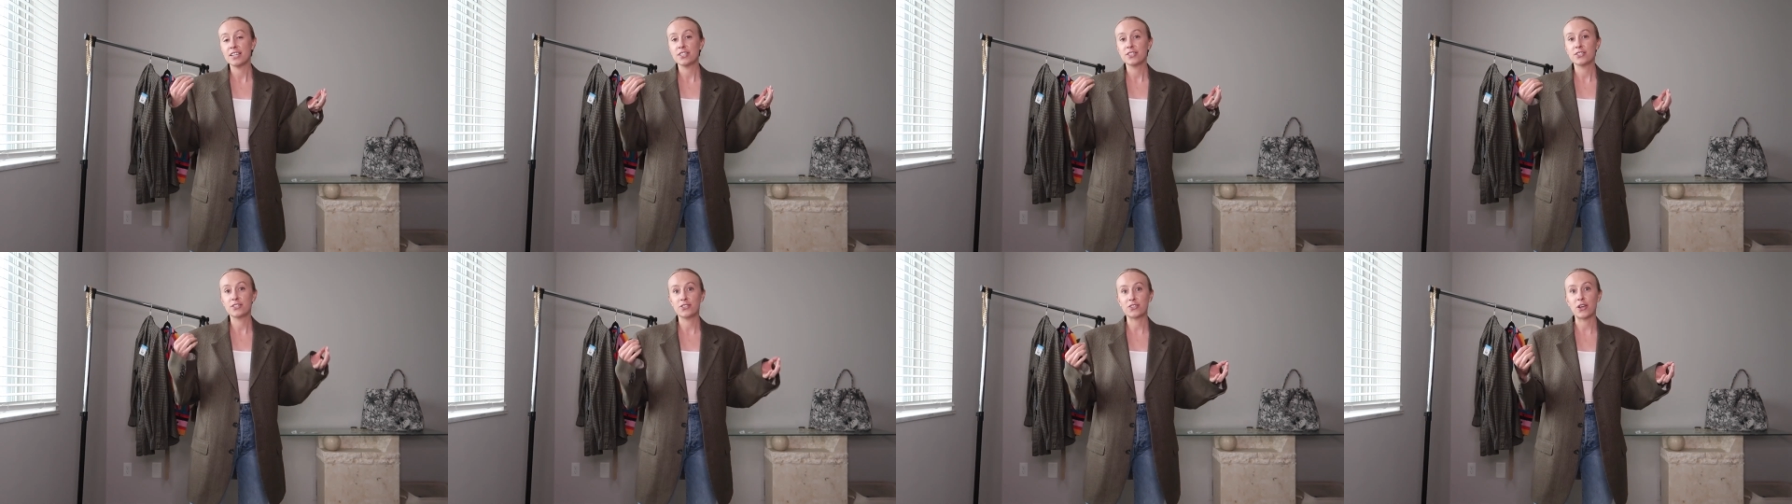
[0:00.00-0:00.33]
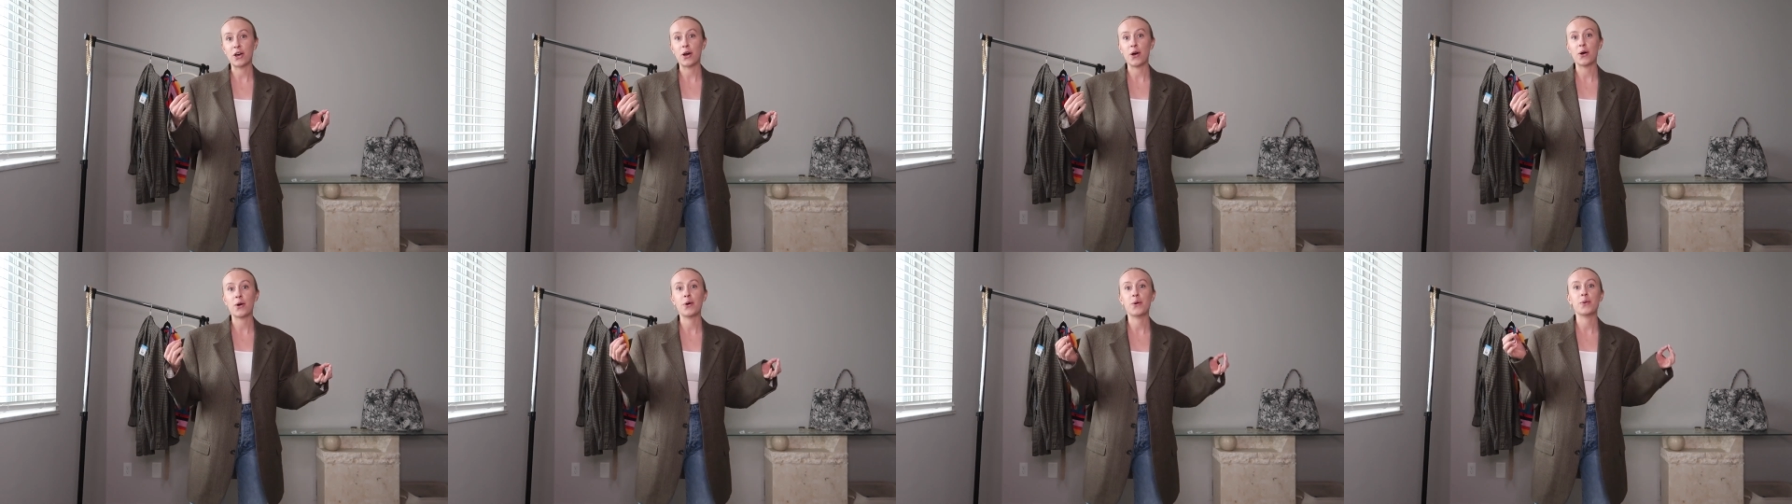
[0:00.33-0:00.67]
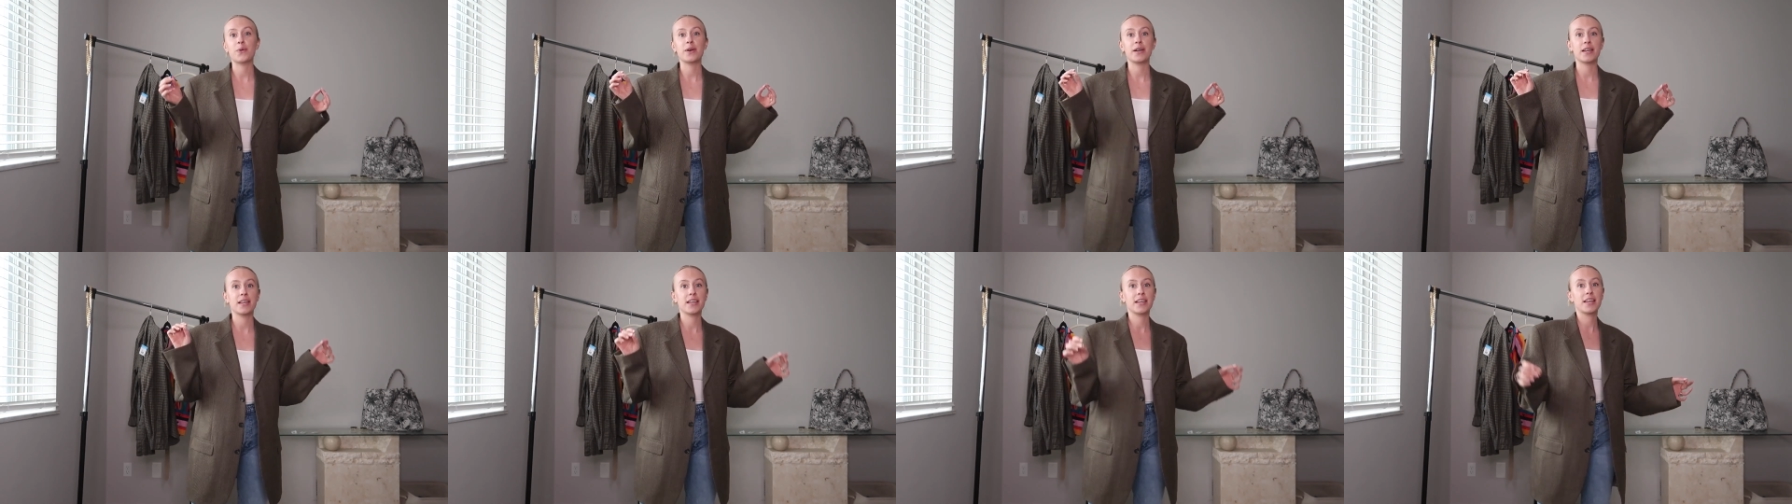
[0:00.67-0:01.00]

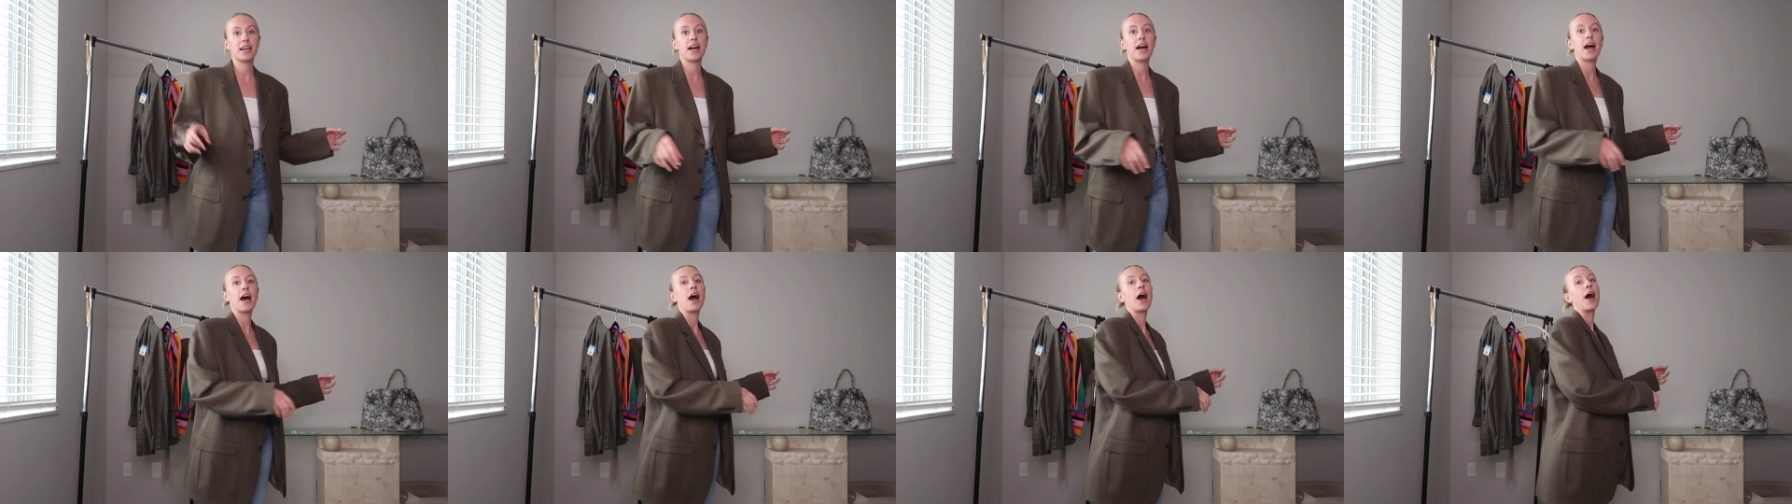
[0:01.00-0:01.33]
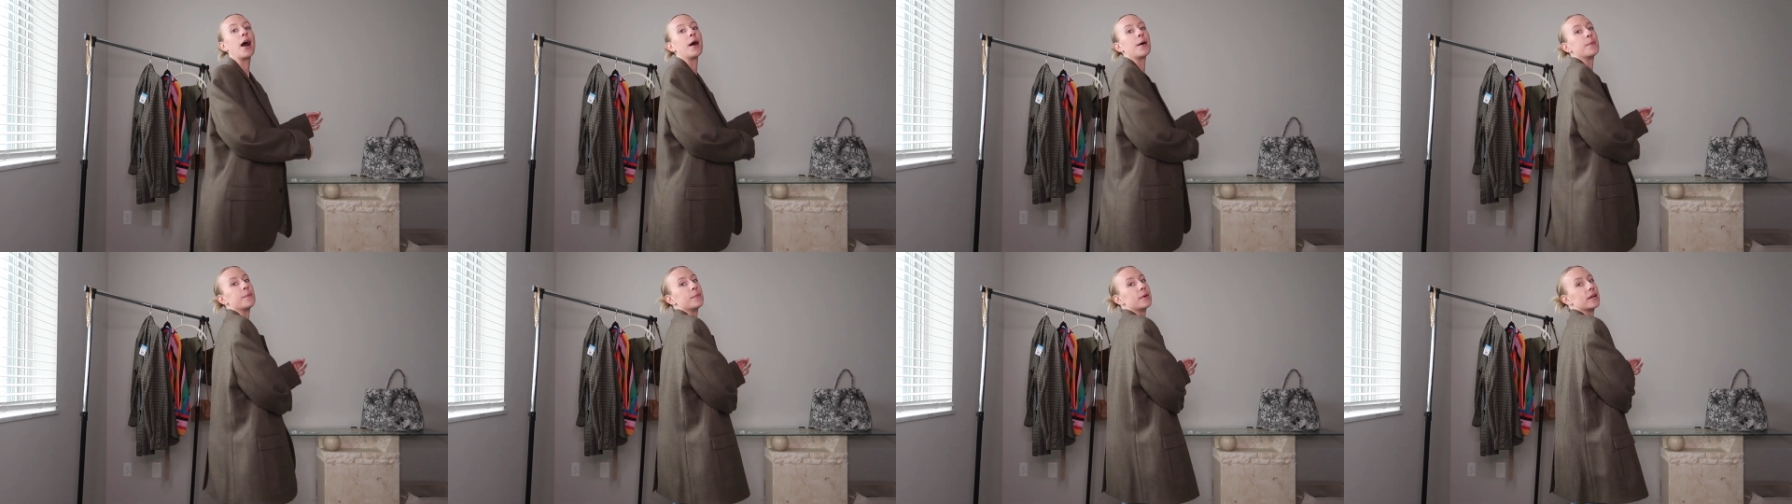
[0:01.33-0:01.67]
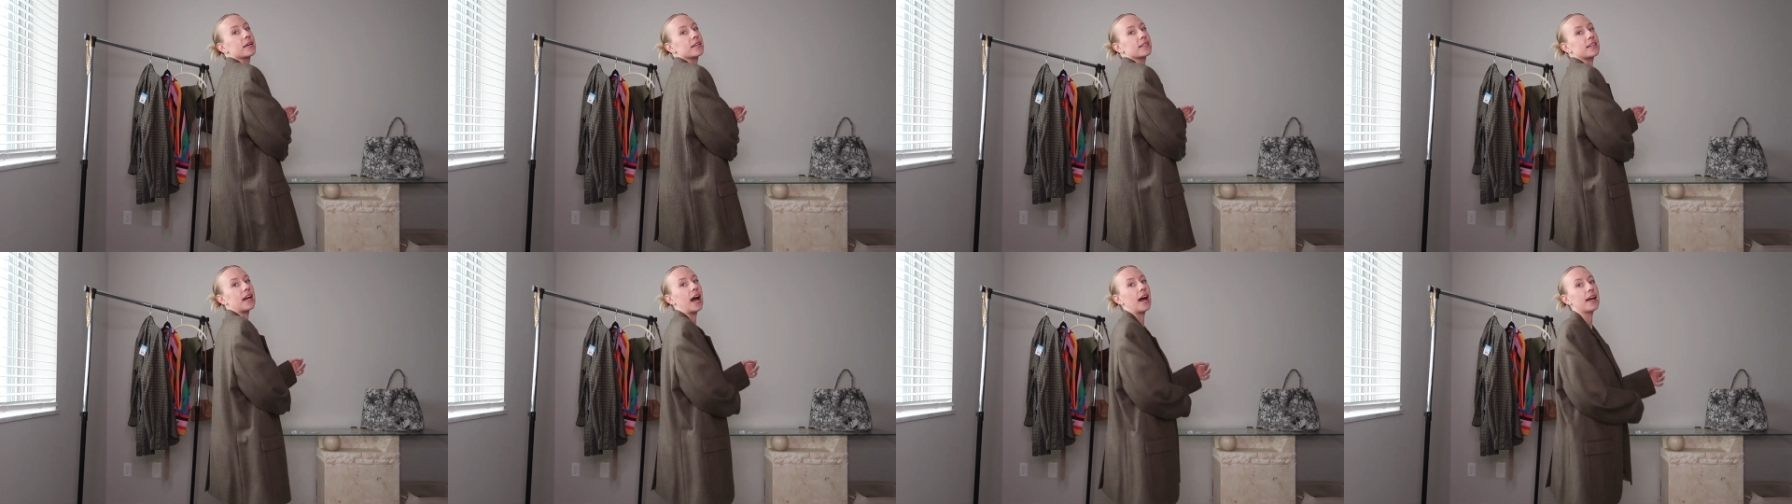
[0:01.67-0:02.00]
So
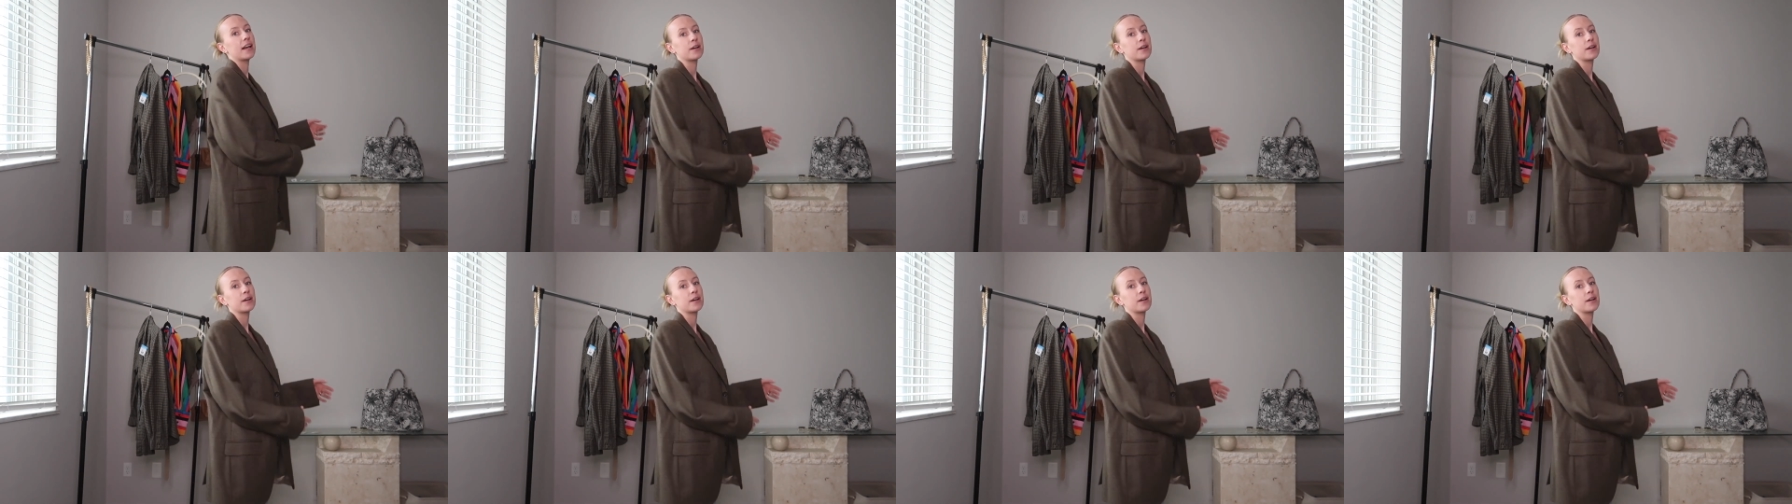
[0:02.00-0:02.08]
yeah,